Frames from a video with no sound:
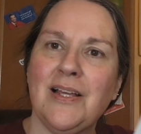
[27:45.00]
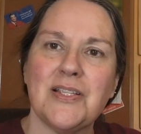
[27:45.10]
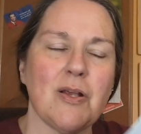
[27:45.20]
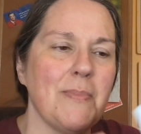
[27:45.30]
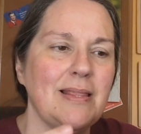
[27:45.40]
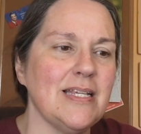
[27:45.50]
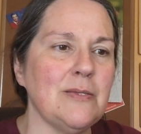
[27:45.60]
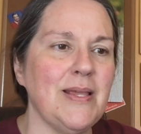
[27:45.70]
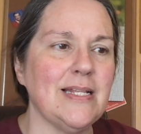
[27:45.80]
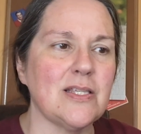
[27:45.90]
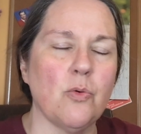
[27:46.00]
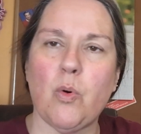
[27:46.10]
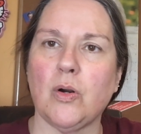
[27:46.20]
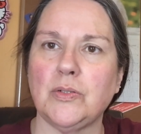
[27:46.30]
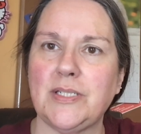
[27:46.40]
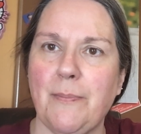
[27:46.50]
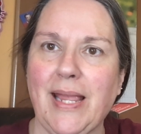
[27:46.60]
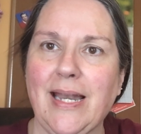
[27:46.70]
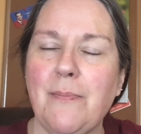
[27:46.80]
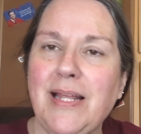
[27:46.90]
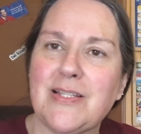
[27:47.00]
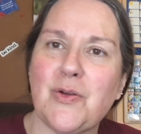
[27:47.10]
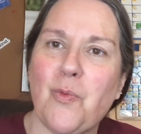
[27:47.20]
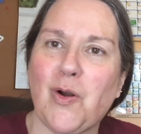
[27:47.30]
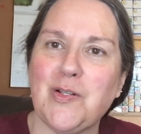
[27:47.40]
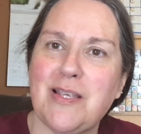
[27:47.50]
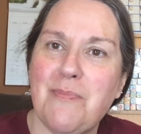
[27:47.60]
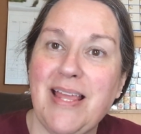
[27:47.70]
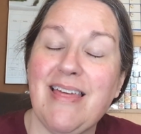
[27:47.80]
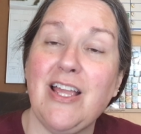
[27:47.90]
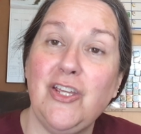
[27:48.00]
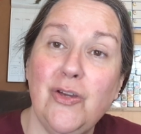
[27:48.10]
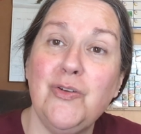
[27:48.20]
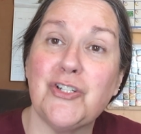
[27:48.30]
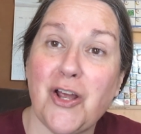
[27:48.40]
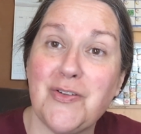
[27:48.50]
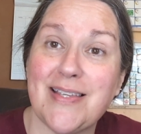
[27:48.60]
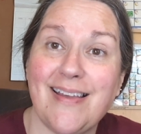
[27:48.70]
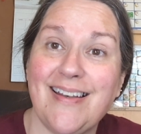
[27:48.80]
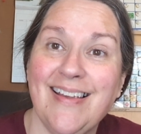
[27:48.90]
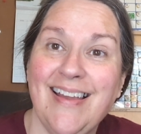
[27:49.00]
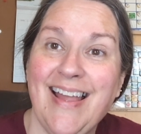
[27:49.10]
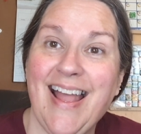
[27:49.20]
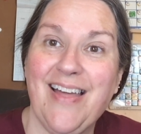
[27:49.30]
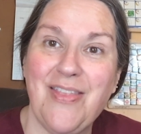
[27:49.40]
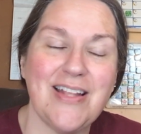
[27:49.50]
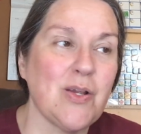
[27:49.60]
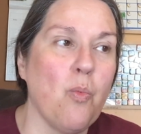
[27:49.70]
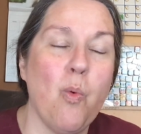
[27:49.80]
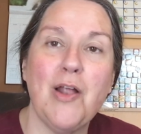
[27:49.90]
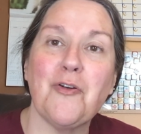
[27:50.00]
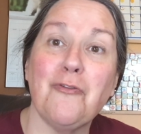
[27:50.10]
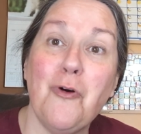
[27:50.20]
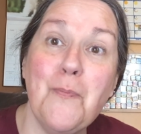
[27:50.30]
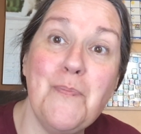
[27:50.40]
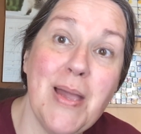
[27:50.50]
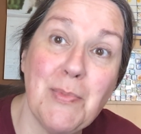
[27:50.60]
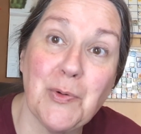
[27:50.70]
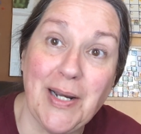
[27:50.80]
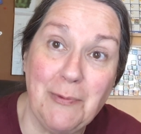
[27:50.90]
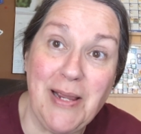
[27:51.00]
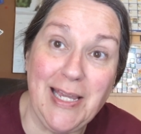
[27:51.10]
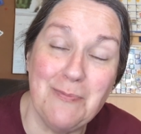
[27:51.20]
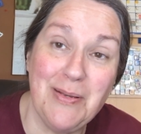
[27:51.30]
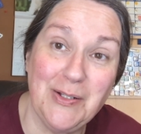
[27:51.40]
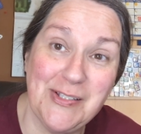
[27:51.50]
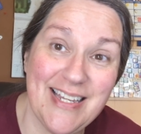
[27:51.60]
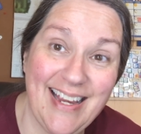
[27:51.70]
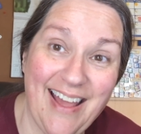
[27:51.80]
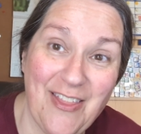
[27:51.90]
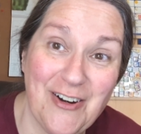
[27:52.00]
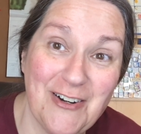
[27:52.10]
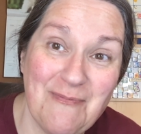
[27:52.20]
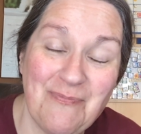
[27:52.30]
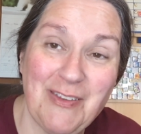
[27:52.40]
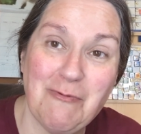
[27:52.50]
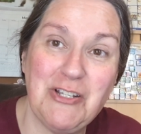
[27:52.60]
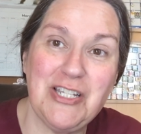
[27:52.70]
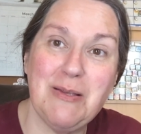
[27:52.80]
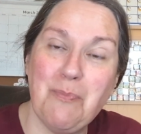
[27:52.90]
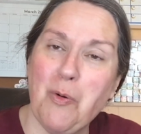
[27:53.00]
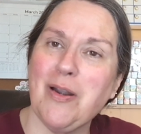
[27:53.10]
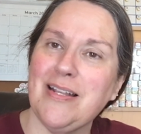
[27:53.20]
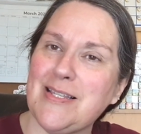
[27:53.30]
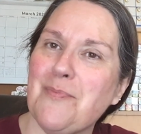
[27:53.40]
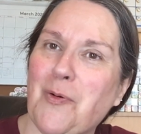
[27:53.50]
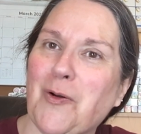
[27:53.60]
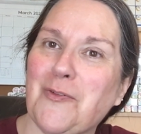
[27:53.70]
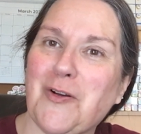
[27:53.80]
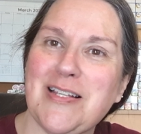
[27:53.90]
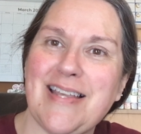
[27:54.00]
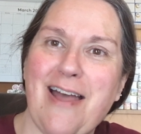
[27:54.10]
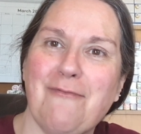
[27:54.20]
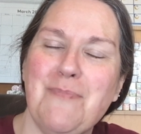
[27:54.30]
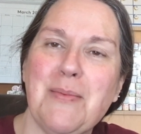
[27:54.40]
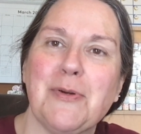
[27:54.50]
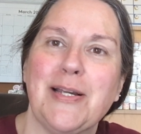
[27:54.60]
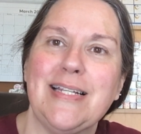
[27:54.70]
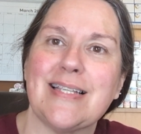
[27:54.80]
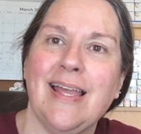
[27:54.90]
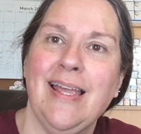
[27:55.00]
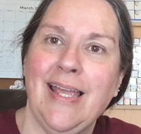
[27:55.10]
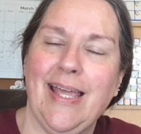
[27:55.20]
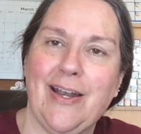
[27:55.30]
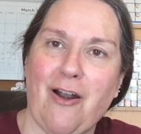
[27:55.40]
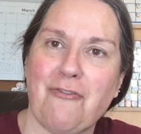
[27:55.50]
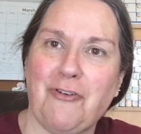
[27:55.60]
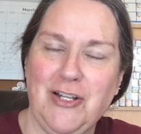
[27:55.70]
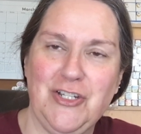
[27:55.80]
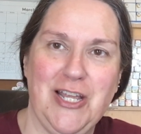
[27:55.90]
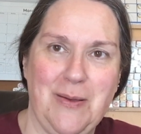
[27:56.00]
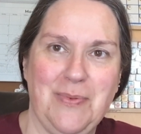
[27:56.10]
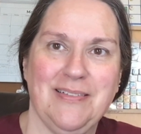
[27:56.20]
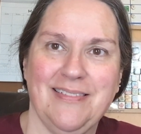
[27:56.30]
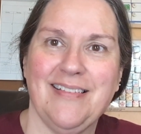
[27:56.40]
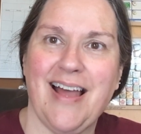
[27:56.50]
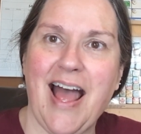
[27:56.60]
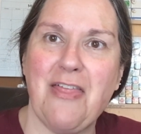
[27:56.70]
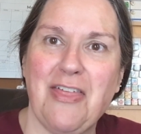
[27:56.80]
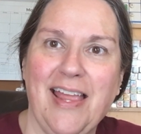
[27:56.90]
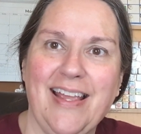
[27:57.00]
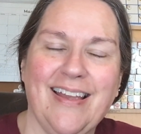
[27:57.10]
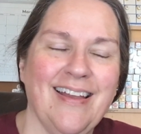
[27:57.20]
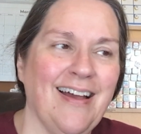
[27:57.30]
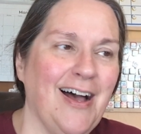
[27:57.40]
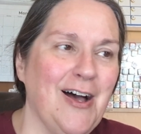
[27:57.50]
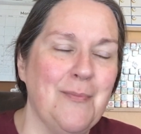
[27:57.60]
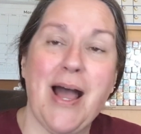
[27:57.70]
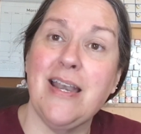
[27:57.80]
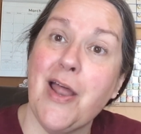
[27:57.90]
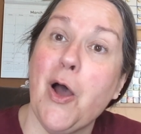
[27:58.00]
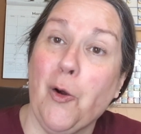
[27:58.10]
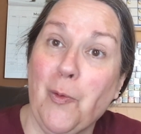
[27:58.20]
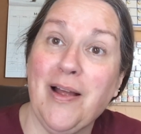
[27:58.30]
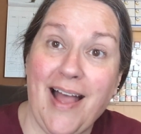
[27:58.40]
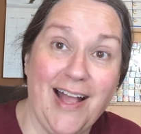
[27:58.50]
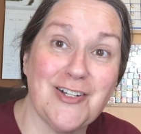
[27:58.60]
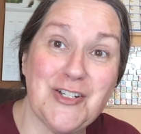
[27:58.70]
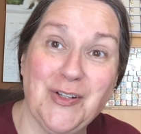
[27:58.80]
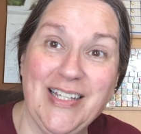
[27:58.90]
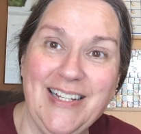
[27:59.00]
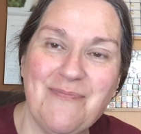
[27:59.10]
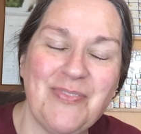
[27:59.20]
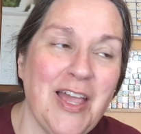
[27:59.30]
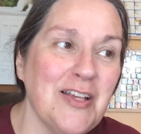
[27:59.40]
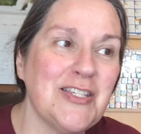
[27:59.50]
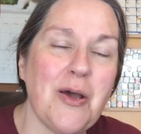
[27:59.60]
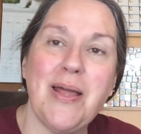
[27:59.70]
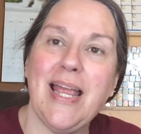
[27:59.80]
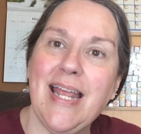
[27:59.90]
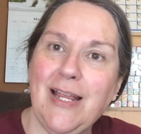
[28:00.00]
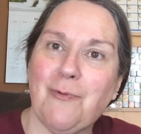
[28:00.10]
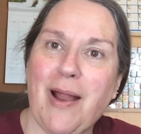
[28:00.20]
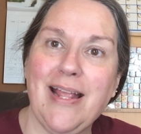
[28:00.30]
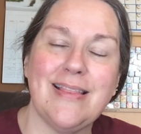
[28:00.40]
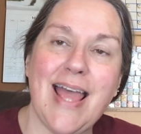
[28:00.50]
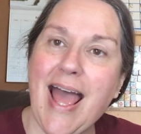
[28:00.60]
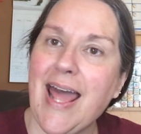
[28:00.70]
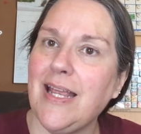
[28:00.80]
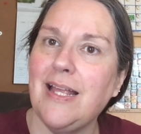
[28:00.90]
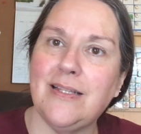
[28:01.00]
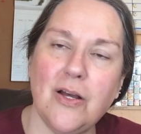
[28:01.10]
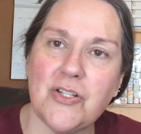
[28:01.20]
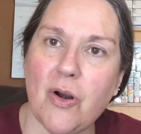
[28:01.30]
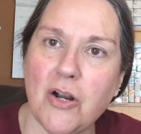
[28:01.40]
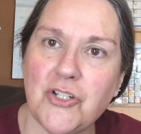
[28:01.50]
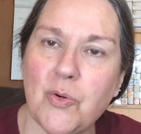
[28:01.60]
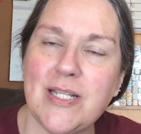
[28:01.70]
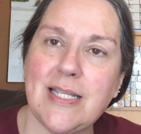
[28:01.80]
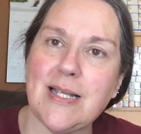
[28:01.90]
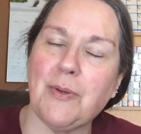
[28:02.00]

So, I mean, this means the world to me, and it means the world to me that you chose it. And that's a wonderful memory we can build together, which is important. It's important for us to have memories in our friendship, I think. I know, actually. So at any rate, those are our choices.